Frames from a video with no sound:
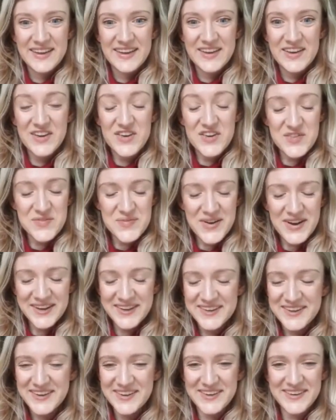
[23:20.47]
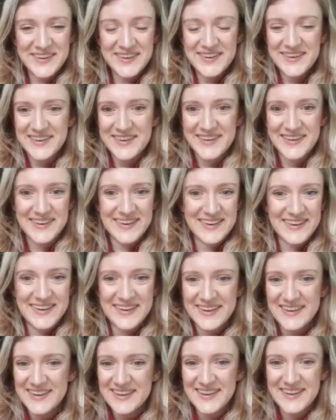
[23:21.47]
And the nobles decided to
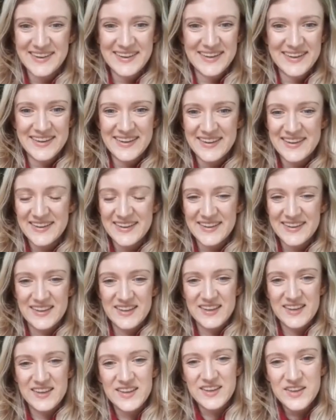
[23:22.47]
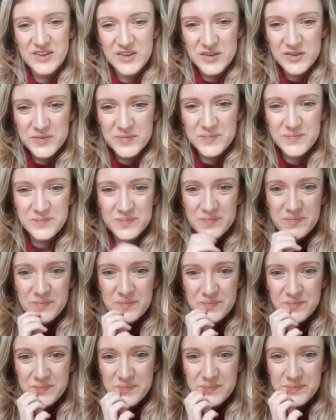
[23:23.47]
move
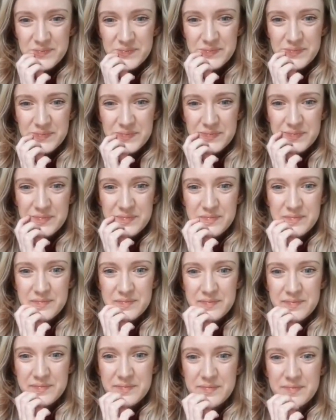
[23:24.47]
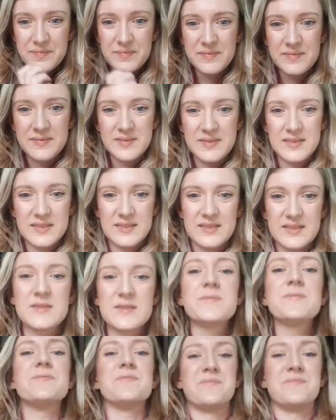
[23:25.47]
themselves uphill
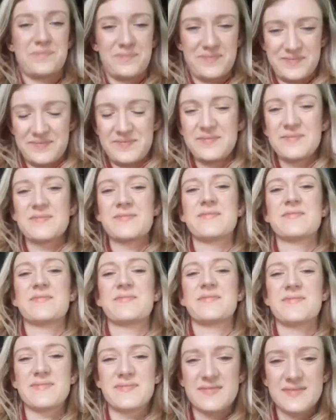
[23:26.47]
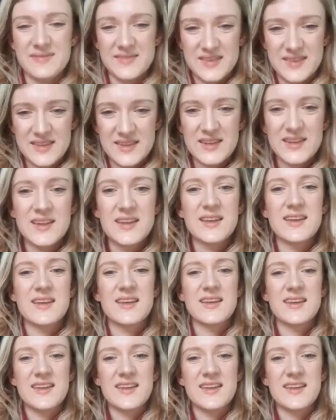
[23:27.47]
and to build this street.